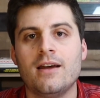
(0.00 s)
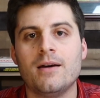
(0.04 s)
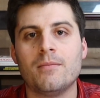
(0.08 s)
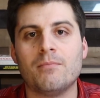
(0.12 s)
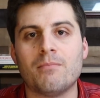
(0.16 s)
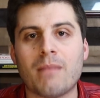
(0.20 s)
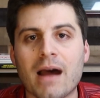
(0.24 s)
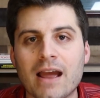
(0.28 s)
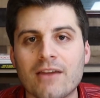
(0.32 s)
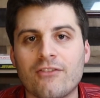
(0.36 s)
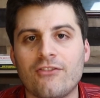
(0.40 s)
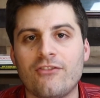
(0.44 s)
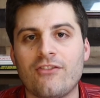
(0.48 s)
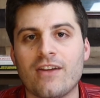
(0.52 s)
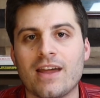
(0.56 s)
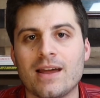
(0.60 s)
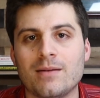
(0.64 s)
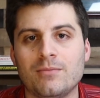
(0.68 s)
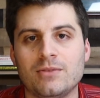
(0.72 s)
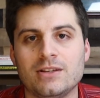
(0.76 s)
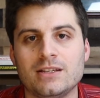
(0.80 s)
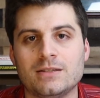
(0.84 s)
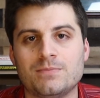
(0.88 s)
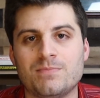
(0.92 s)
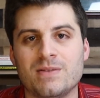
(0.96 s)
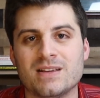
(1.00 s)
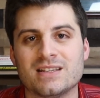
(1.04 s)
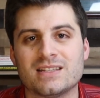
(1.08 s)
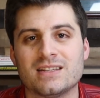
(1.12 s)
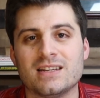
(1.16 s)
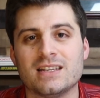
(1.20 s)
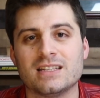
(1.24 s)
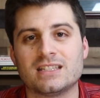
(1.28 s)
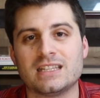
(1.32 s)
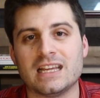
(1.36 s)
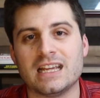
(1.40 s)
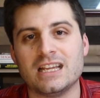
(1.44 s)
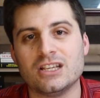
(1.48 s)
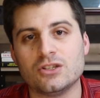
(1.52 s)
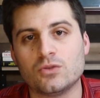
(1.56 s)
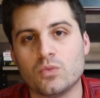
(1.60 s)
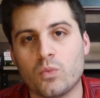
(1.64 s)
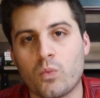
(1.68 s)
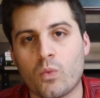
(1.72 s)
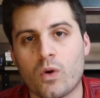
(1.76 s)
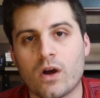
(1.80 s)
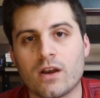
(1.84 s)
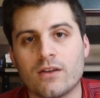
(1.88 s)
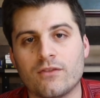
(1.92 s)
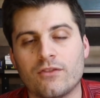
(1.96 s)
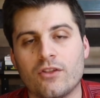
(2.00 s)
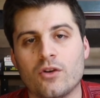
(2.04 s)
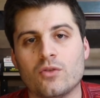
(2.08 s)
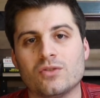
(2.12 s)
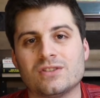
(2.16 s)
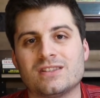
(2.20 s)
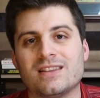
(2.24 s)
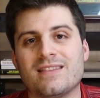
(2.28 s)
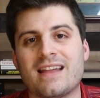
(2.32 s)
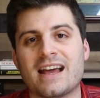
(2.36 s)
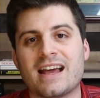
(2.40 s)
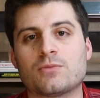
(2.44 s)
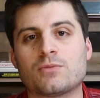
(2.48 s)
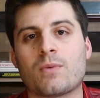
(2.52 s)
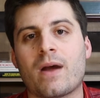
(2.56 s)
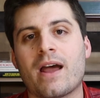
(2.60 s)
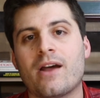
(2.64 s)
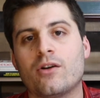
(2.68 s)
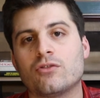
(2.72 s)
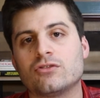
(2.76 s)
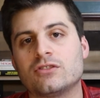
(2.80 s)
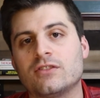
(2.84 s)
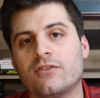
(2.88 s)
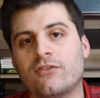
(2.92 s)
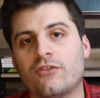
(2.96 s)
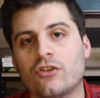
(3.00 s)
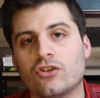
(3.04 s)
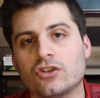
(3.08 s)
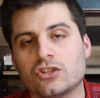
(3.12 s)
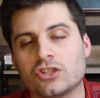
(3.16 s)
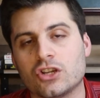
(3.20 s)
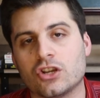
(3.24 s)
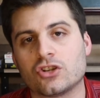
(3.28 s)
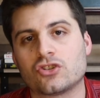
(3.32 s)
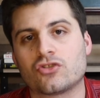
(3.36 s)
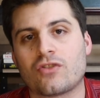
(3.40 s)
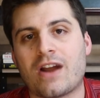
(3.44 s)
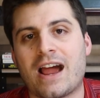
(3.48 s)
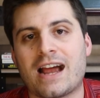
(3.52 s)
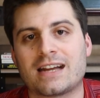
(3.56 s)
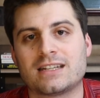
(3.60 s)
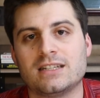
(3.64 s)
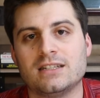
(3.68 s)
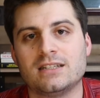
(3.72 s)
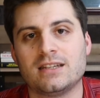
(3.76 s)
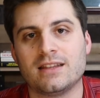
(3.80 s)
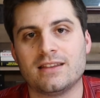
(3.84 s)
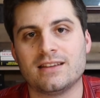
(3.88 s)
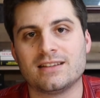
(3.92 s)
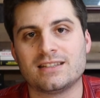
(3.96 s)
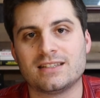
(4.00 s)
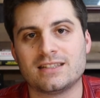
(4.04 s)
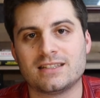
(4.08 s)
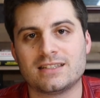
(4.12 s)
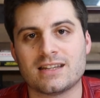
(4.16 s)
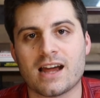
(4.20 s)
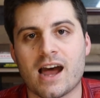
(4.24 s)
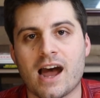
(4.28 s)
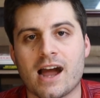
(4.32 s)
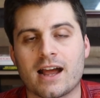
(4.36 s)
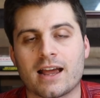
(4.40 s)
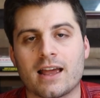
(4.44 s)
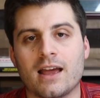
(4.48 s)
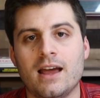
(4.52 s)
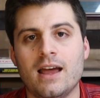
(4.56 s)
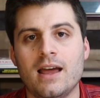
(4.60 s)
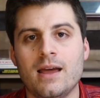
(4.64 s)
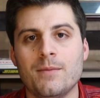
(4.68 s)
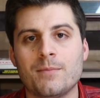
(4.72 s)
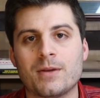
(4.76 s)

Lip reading: My family's business is one of those, and why I was first attracted to this stock,